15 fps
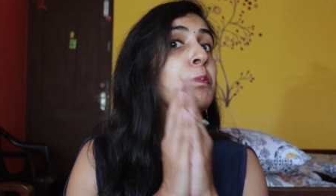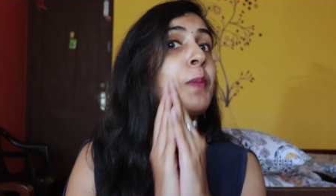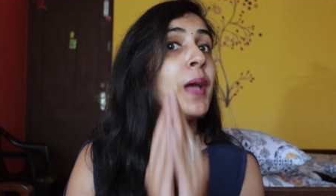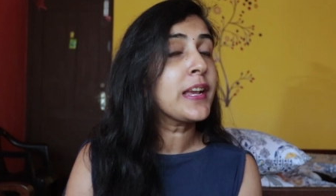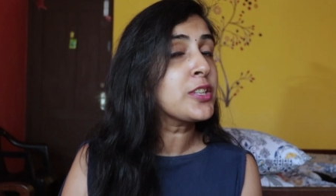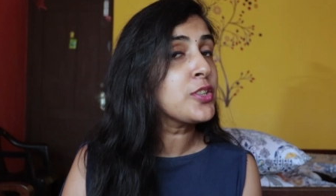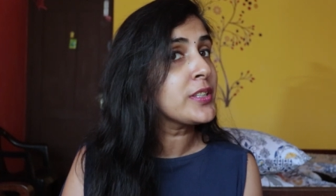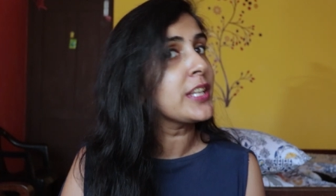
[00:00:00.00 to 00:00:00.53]

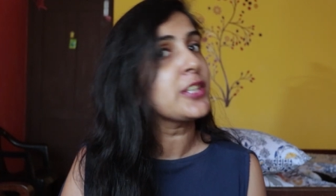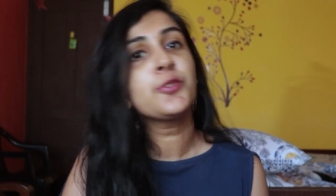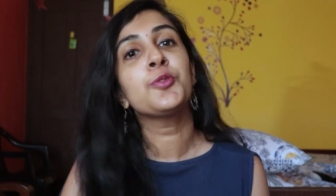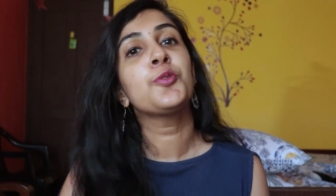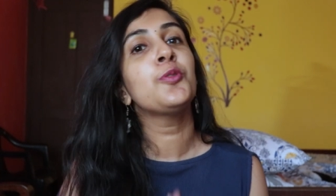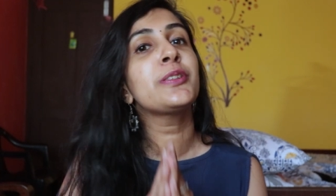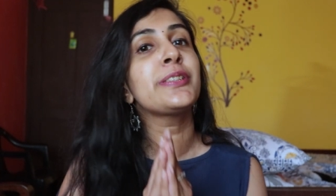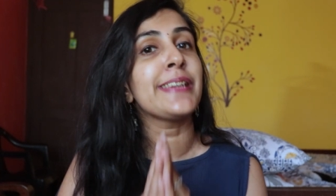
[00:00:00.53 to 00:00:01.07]
Make sure that you
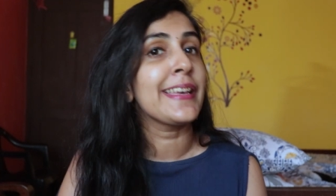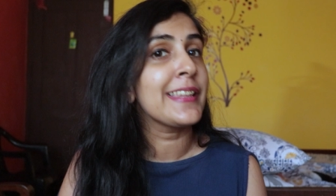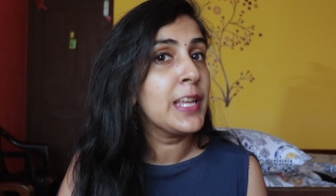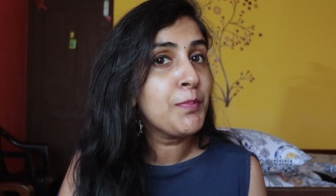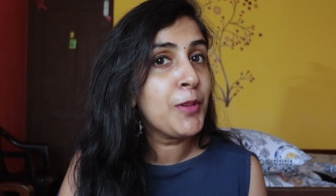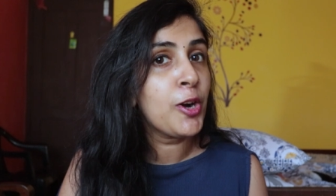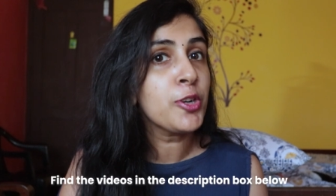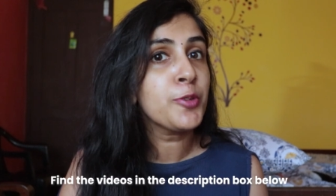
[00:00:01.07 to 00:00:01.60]
go check
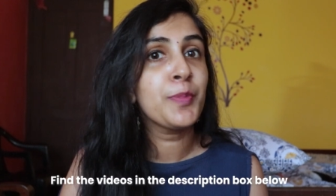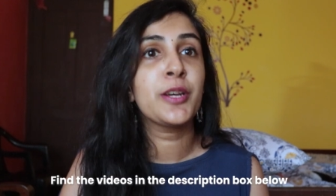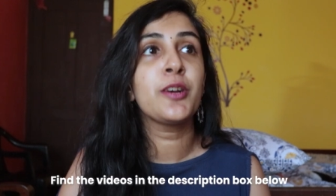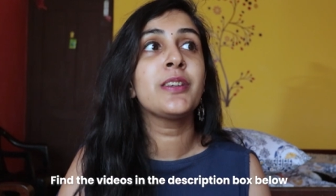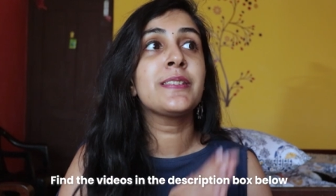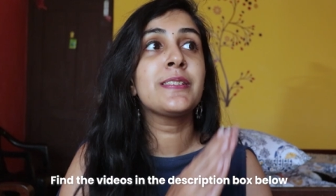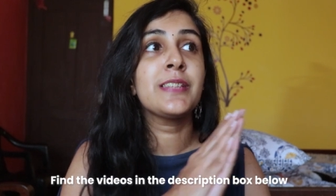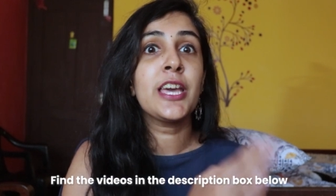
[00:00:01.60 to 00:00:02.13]
them out
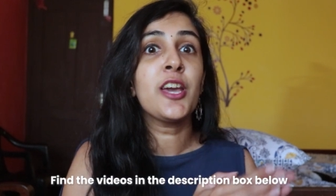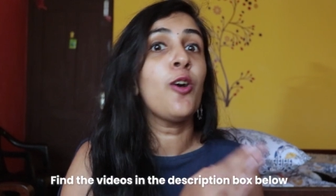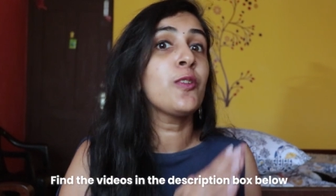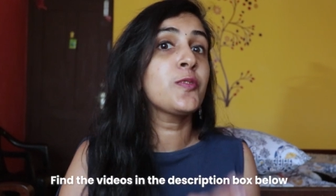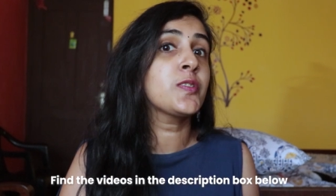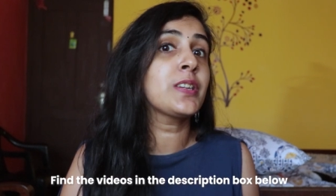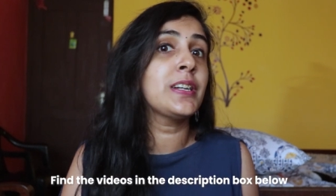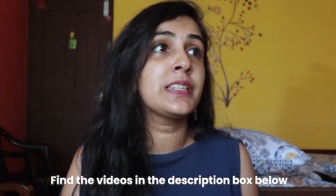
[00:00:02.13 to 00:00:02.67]
because they
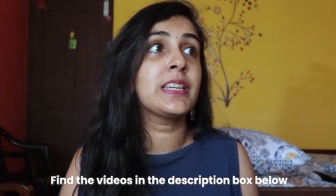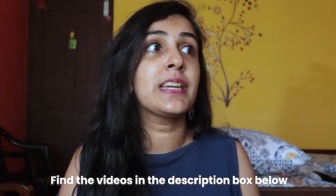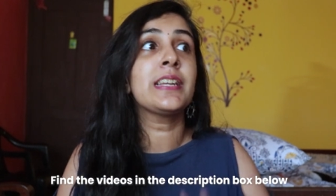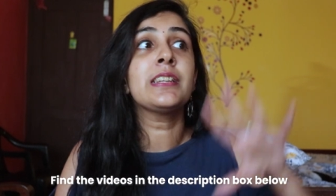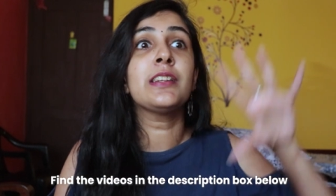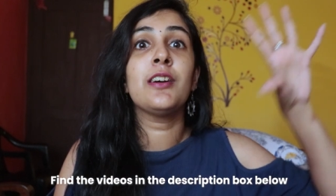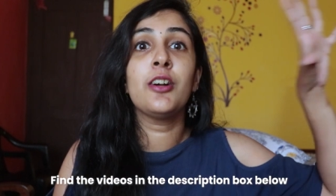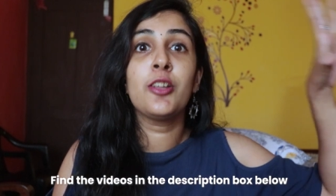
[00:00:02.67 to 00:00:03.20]
also
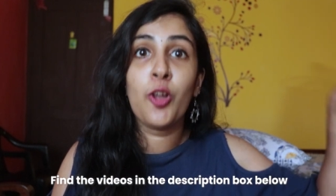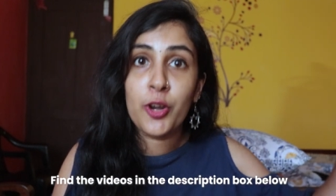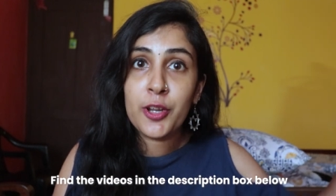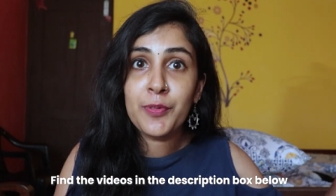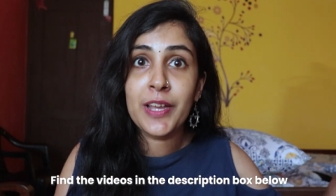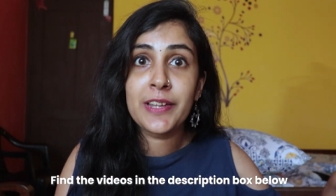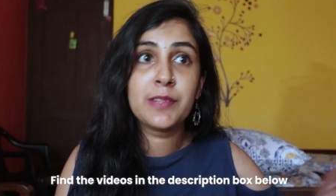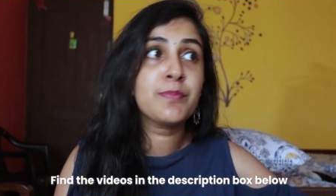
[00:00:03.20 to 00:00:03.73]
contain a lot
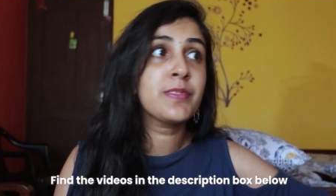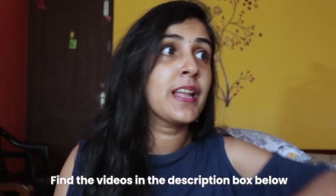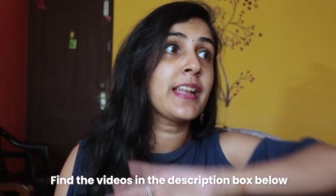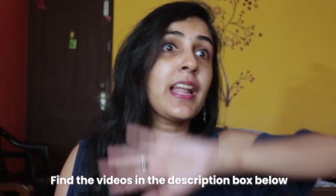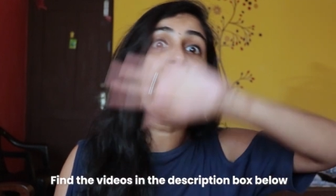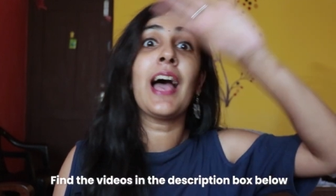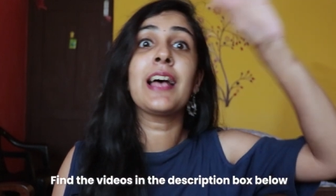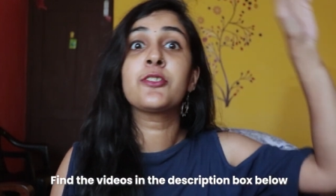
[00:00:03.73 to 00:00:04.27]
of items
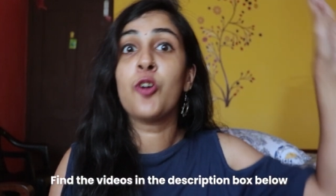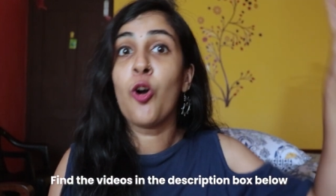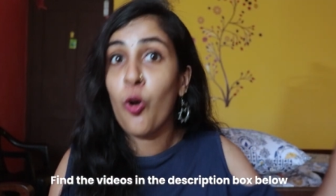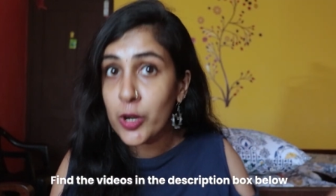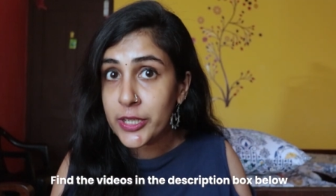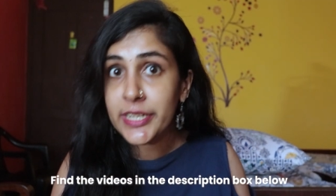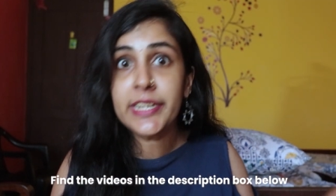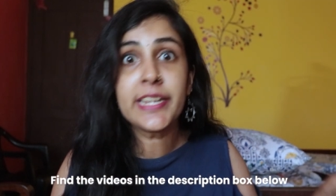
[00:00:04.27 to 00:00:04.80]
that has
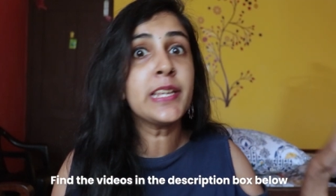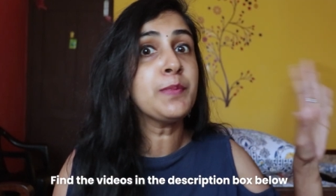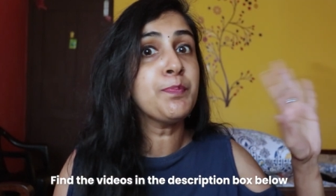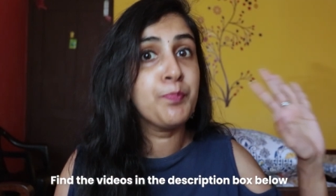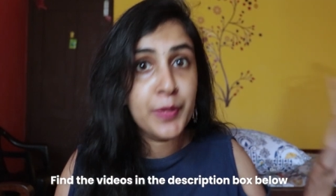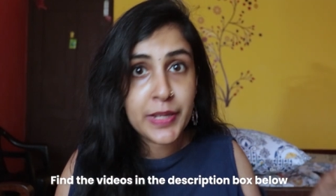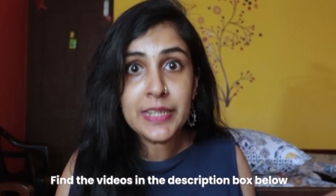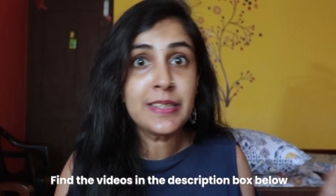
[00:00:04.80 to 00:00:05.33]

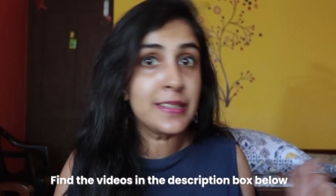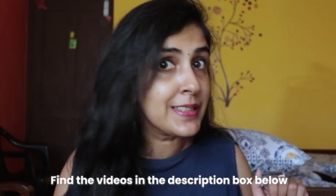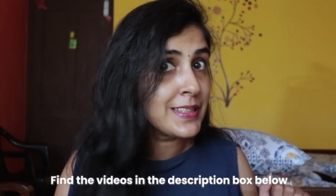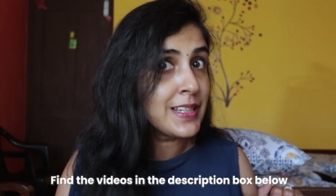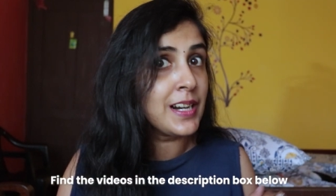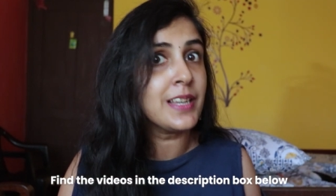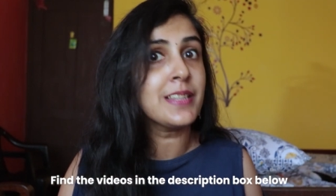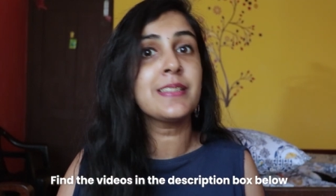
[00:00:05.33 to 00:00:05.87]
already been
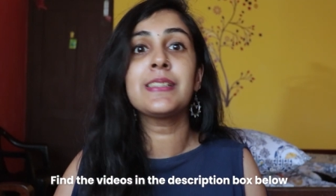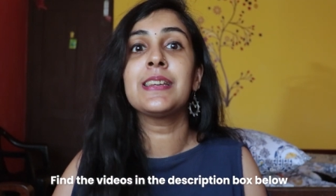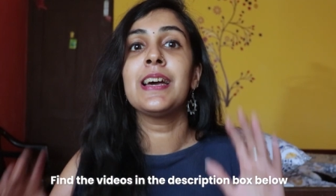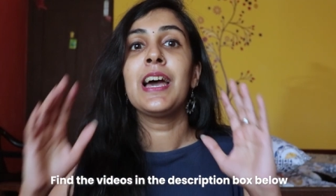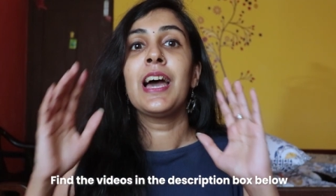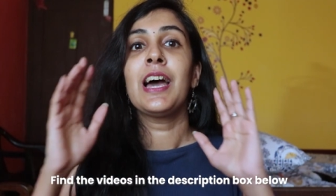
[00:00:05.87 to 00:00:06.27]
discussed